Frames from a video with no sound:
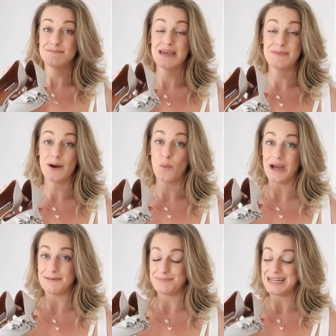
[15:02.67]
maybe a
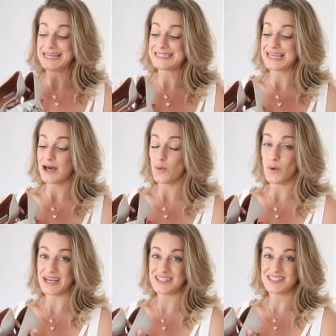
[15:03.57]
white blazer,
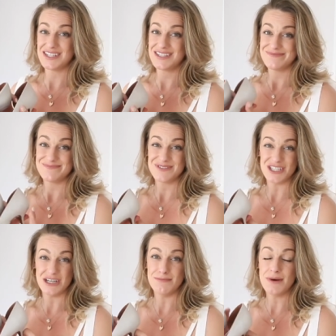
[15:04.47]
white,
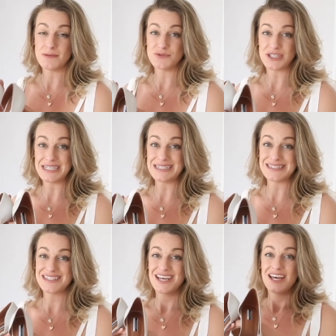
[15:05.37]
you know, mom
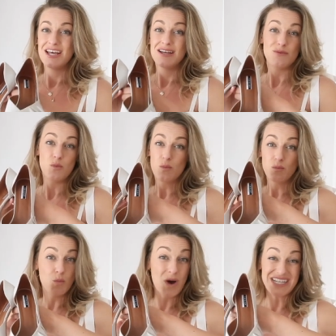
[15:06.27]
jeans,
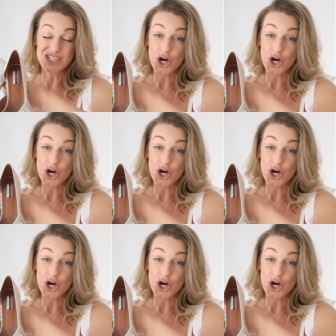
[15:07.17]
white